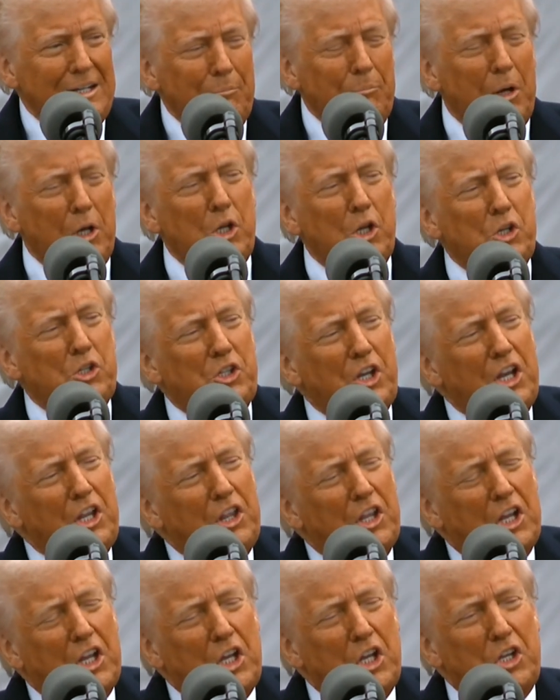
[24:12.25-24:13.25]
But you see
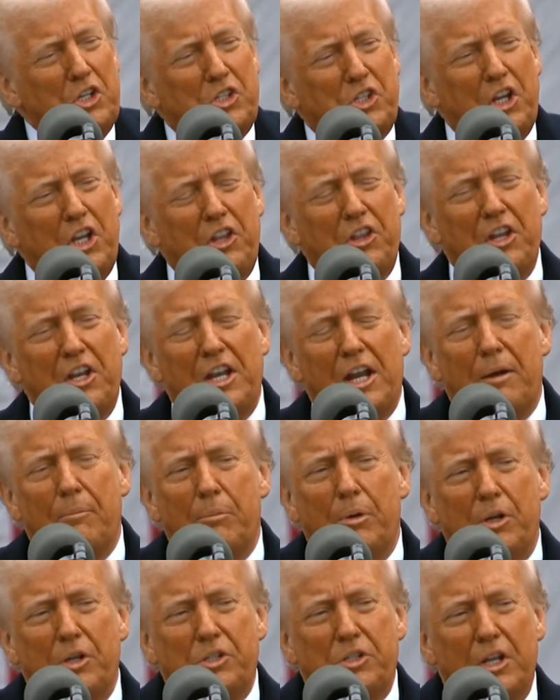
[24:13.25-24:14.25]
the
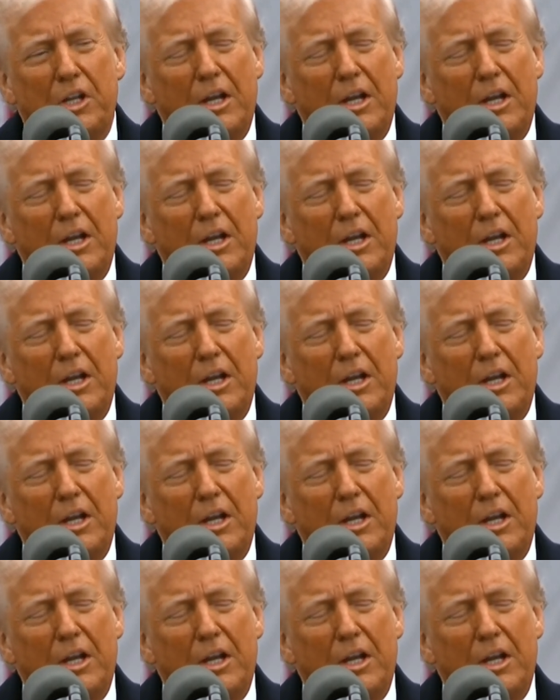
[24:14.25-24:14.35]
numbers.